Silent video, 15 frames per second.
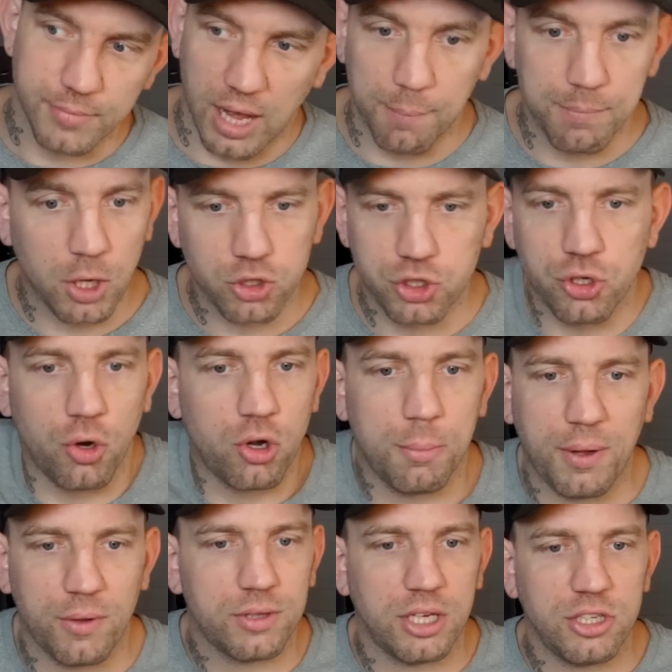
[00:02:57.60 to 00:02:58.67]
I'm not sure
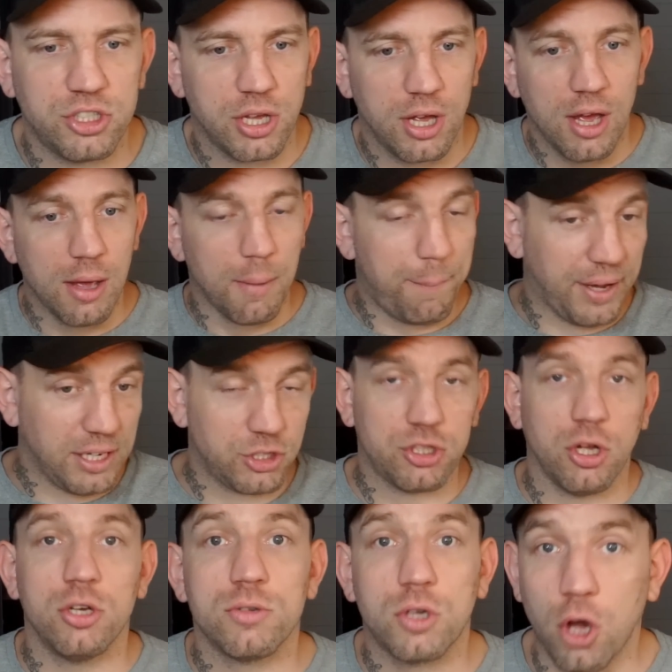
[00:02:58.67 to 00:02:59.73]
about this. Based
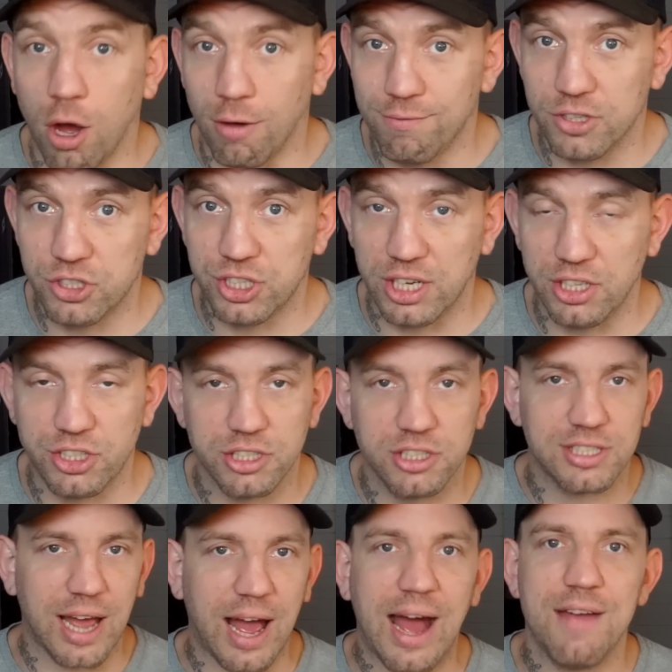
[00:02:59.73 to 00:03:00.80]
on
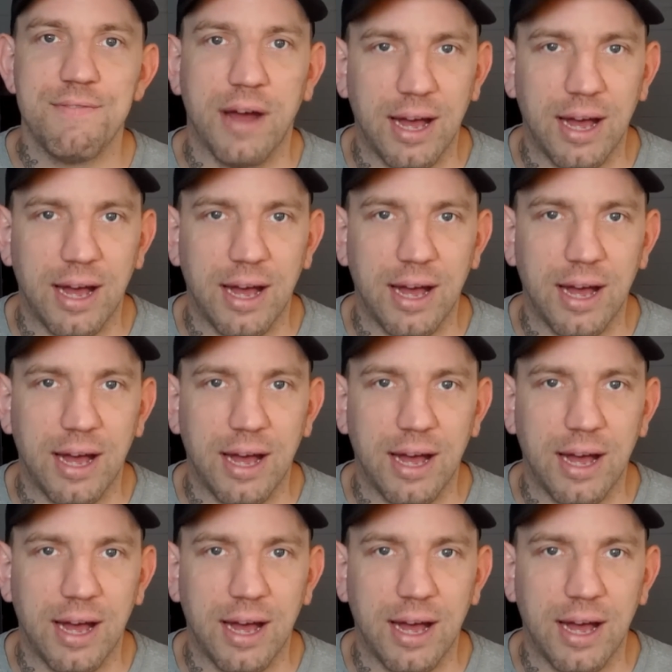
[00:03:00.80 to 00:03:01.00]
conversations I've